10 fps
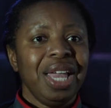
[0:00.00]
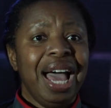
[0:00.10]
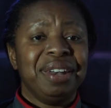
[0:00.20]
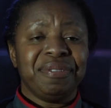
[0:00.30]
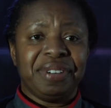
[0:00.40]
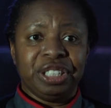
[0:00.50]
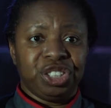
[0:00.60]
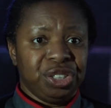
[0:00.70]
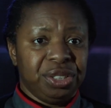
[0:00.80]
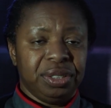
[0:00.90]
and
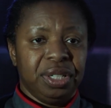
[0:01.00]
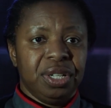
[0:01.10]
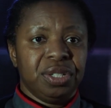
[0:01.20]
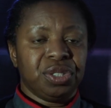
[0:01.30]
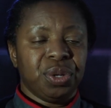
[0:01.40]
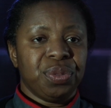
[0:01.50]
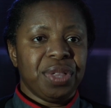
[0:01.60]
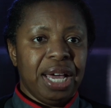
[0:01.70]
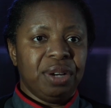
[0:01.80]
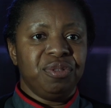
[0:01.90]
function. So
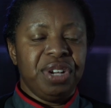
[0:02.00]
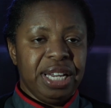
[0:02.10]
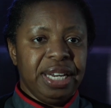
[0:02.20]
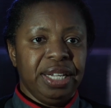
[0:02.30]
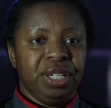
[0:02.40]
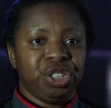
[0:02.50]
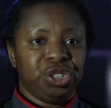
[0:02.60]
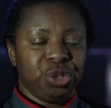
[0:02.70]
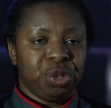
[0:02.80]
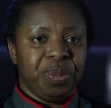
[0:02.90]
that really
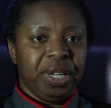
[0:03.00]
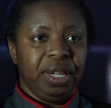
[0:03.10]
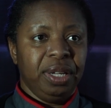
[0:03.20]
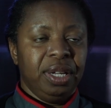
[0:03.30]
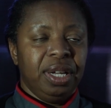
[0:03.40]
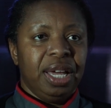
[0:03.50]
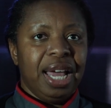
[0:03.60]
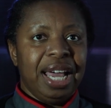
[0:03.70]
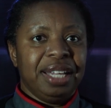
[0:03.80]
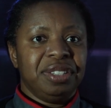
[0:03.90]
shook me.
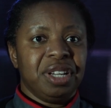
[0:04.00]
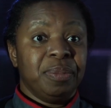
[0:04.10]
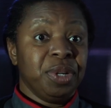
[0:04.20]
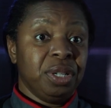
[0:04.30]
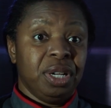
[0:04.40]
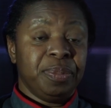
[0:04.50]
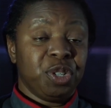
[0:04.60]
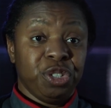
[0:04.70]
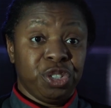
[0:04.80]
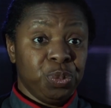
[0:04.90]
And I'm a, I'm a
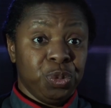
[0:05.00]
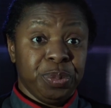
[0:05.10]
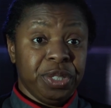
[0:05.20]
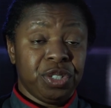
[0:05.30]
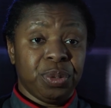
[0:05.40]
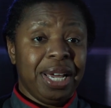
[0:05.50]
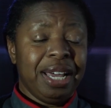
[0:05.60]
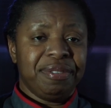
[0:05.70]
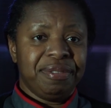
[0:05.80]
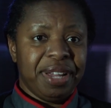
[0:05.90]
Christian woman, so I
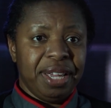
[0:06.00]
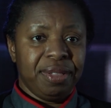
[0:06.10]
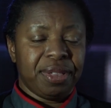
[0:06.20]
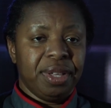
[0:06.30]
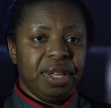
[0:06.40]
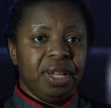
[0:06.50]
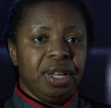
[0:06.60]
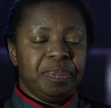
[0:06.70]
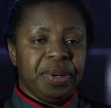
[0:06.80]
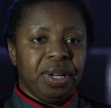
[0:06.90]
have faith,
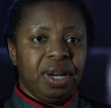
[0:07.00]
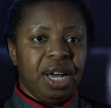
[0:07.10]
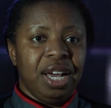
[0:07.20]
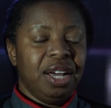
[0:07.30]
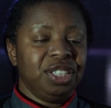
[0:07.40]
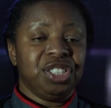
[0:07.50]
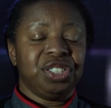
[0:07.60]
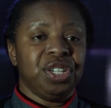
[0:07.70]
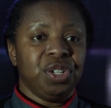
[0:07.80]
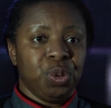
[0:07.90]
but I
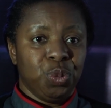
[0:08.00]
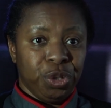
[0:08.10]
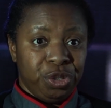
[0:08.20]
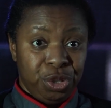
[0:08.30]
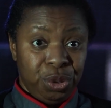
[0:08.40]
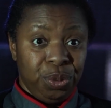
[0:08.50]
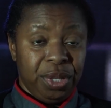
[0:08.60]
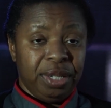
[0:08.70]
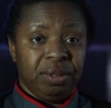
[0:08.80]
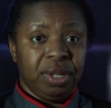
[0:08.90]
just didn't know what to do
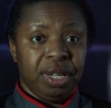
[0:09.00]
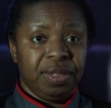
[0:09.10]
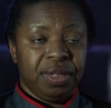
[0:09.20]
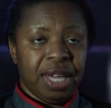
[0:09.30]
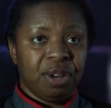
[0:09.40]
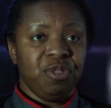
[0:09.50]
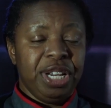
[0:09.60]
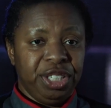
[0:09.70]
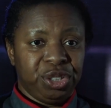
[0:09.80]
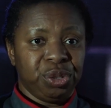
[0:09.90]
then. I, that
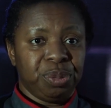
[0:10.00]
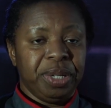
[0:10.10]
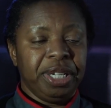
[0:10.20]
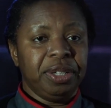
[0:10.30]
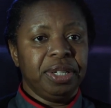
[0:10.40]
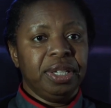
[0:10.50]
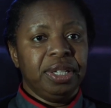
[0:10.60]
really shook me.